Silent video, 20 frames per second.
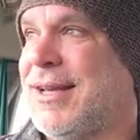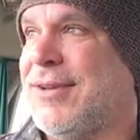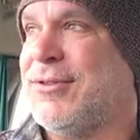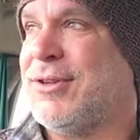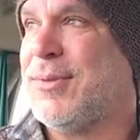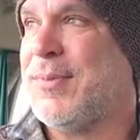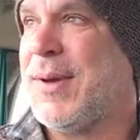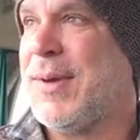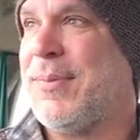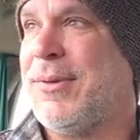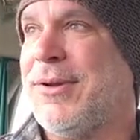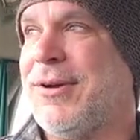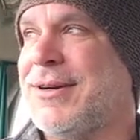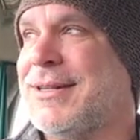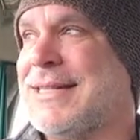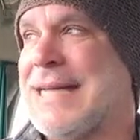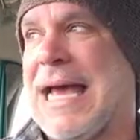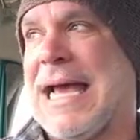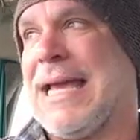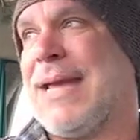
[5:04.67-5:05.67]
Even the people that are
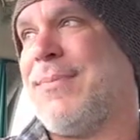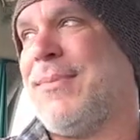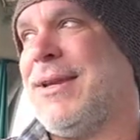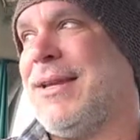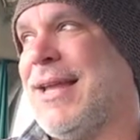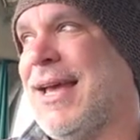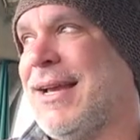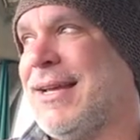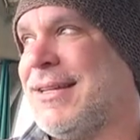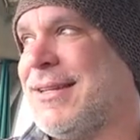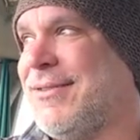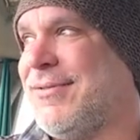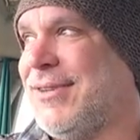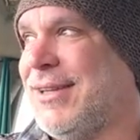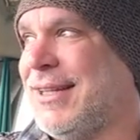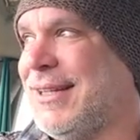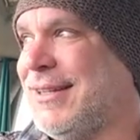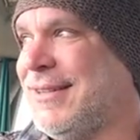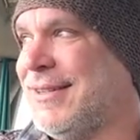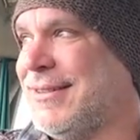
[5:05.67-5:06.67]
attacking me
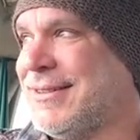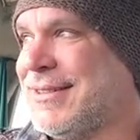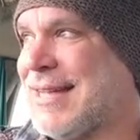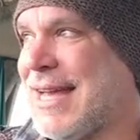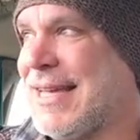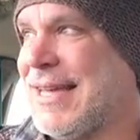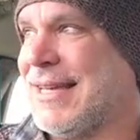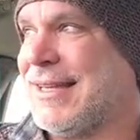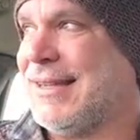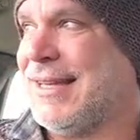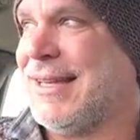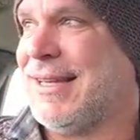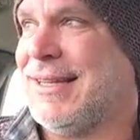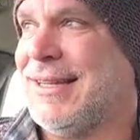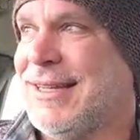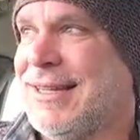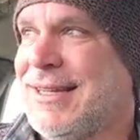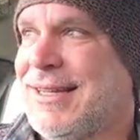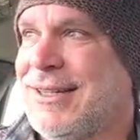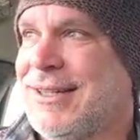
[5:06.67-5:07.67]
negatively, psychically,